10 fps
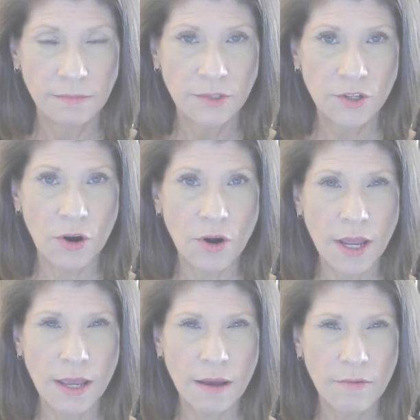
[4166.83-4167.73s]

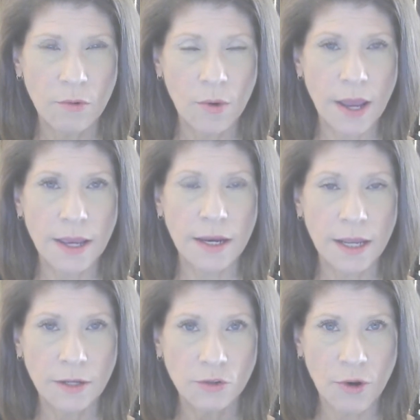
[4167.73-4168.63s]
journey of
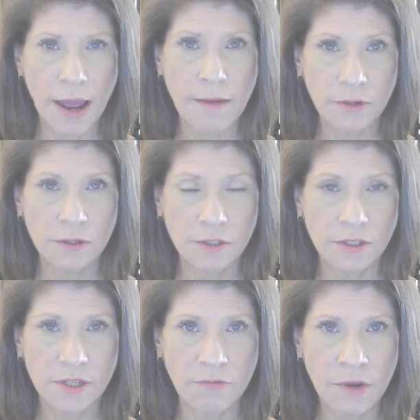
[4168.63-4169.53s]
awakening
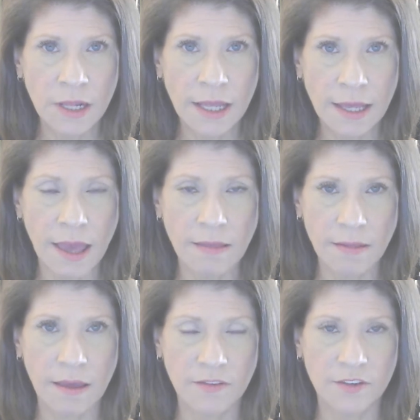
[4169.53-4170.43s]
travelers to really get
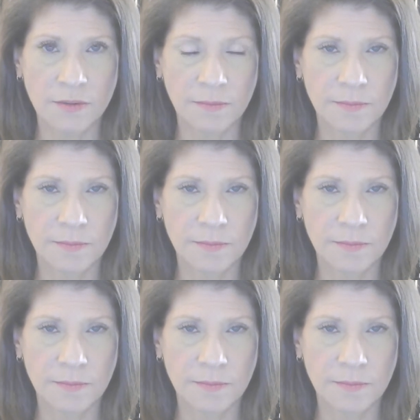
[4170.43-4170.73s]
this.